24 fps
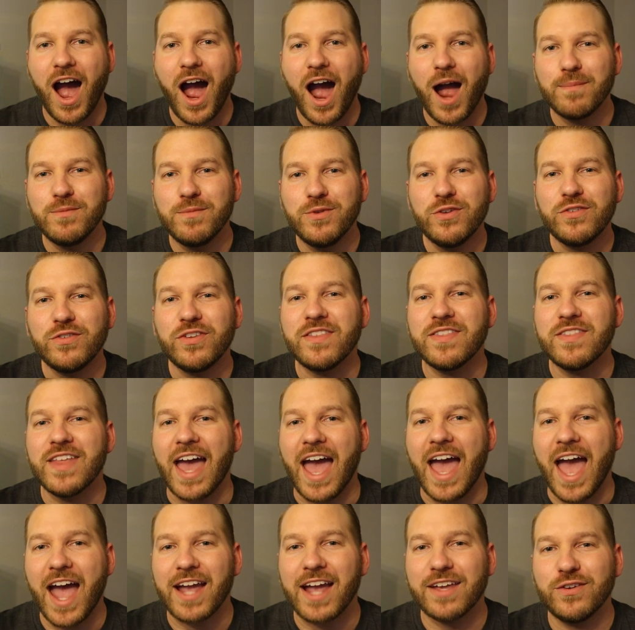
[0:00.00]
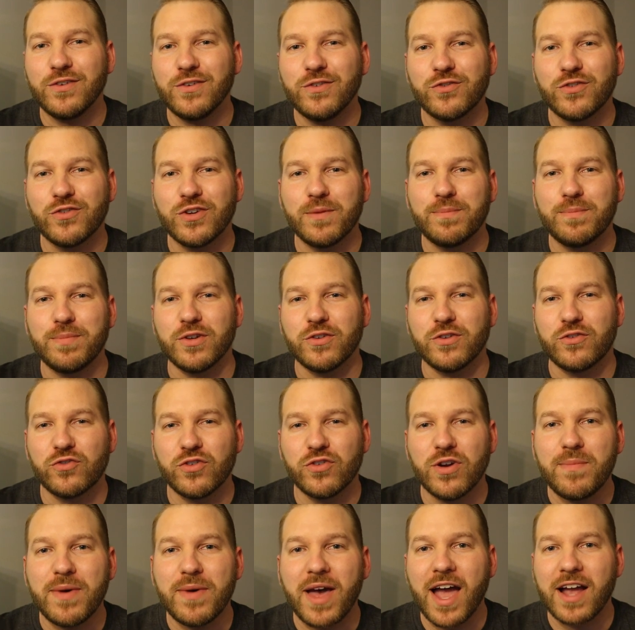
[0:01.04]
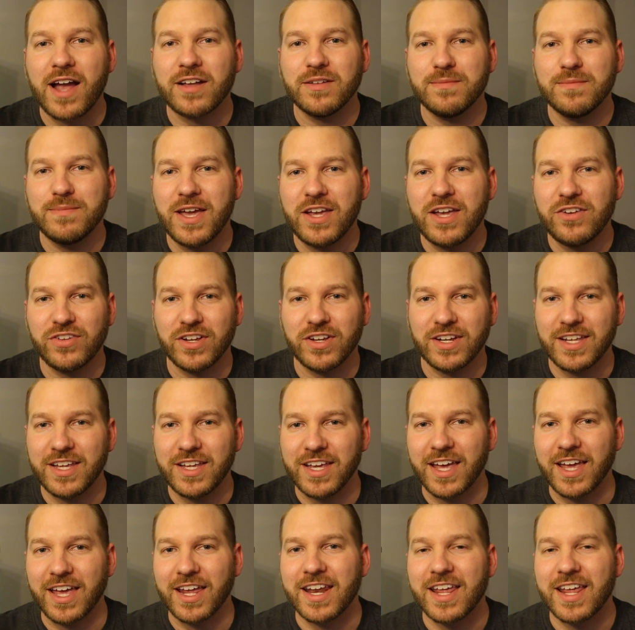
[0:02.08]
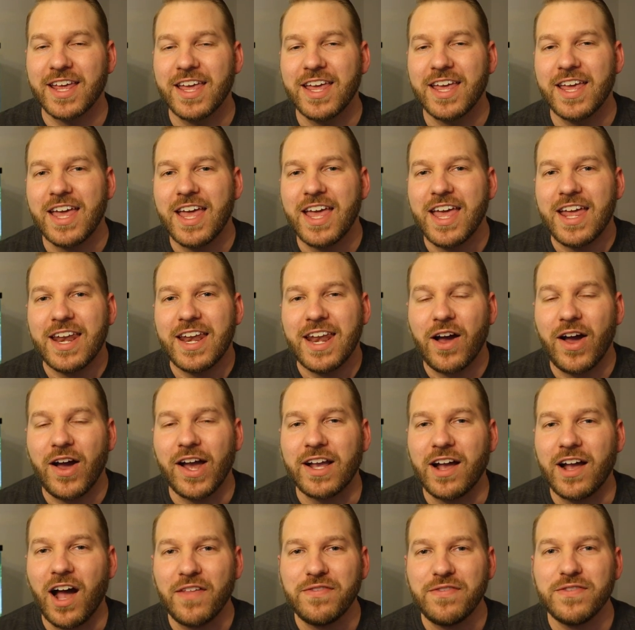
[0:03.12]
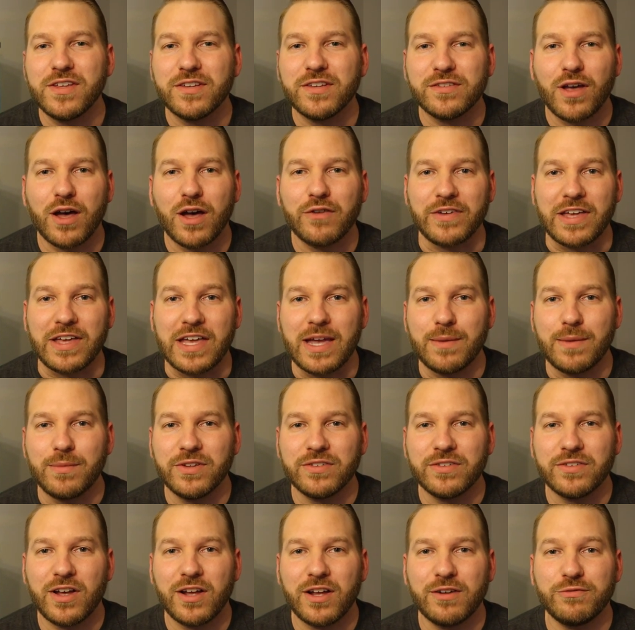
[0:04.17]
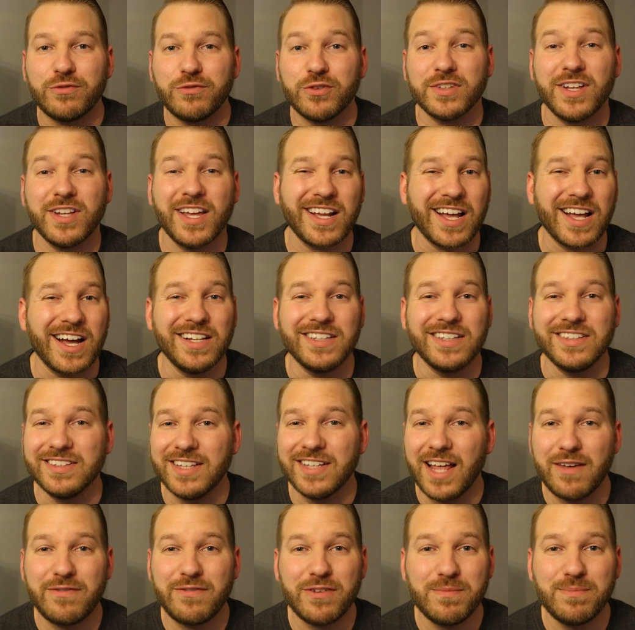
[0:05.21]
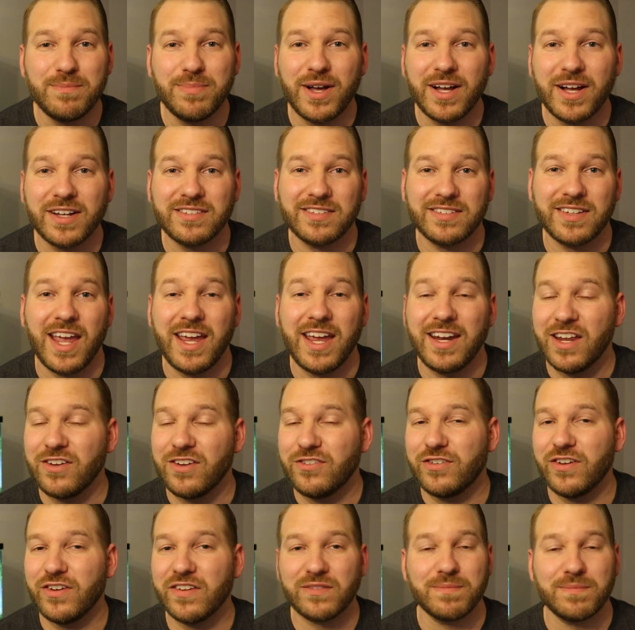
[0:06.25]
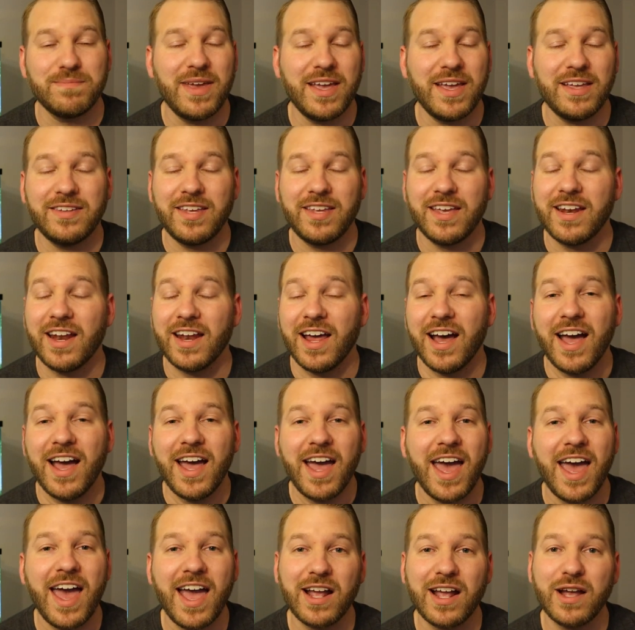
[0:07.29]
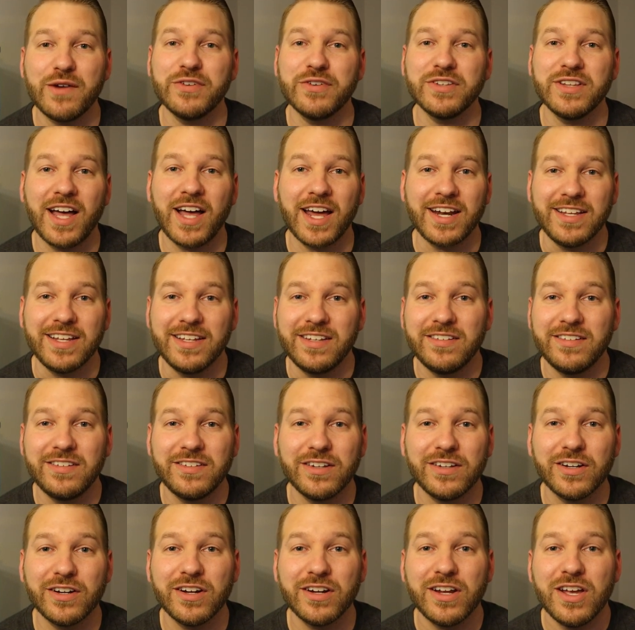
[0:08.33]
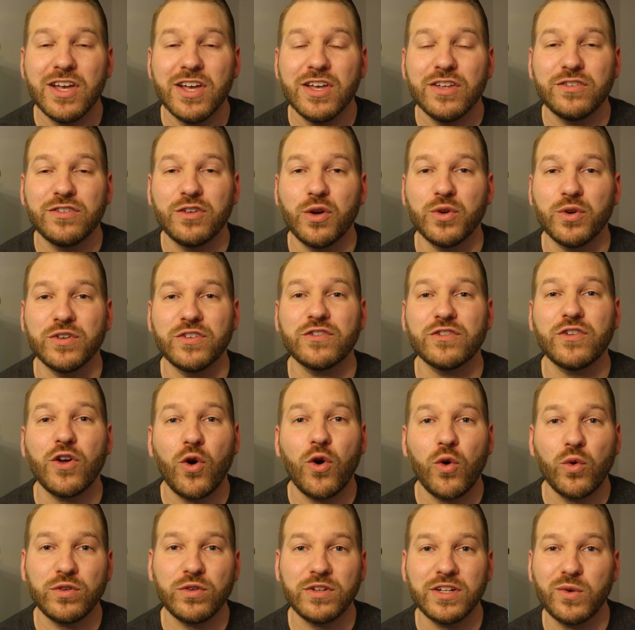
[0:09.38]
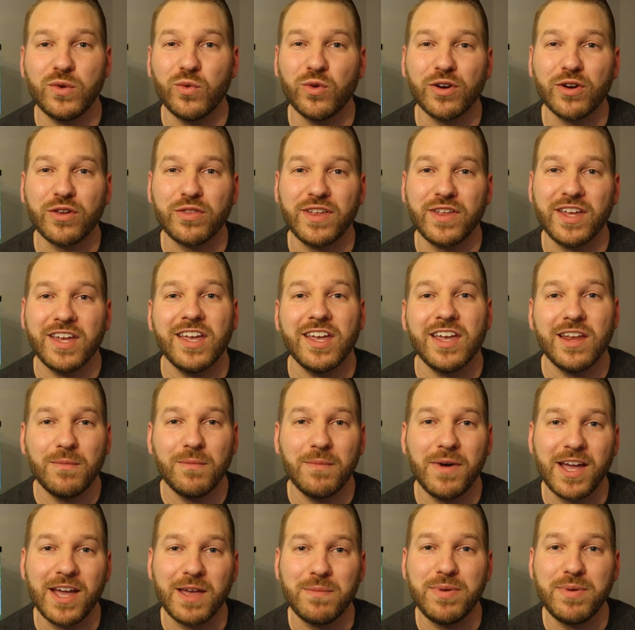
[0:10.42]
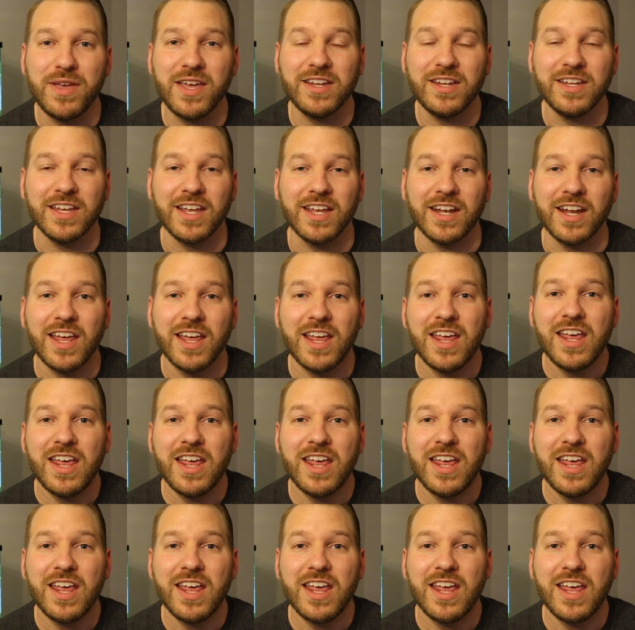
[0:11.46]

I'm using the AccuDrip Drip Acclimation Kit. Now I got this off Amazon for like 11 bucks and it just makes it a heck of a lot easier so it's totally worth it in my opinion.